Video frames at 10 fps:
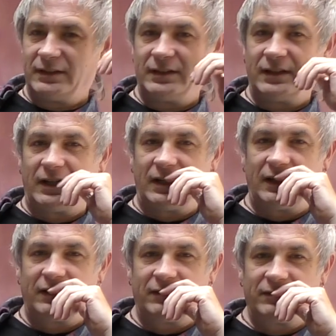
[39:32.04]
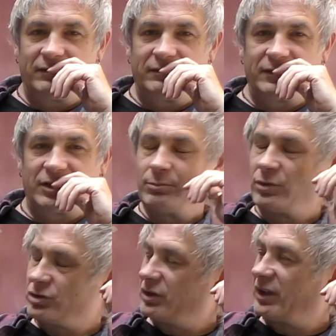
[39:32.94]
uh,
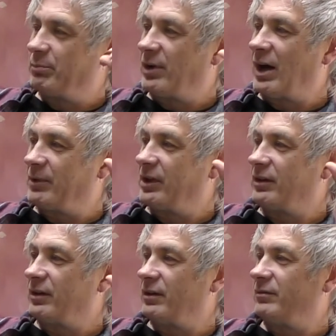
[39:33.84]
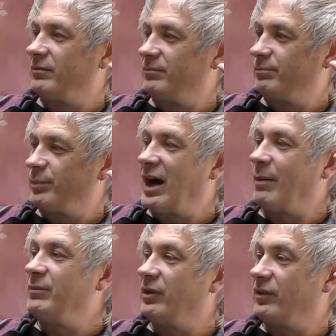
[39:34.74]
commercially popular
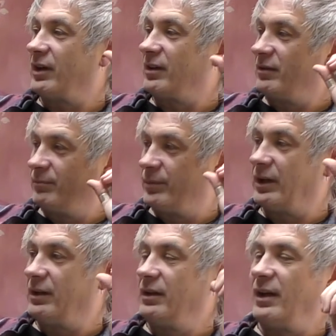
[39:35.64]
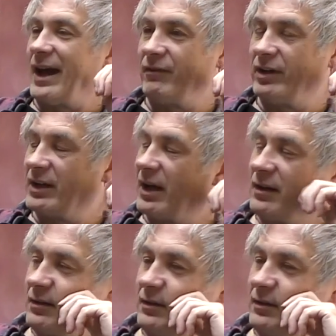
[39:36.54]
pop music, but having that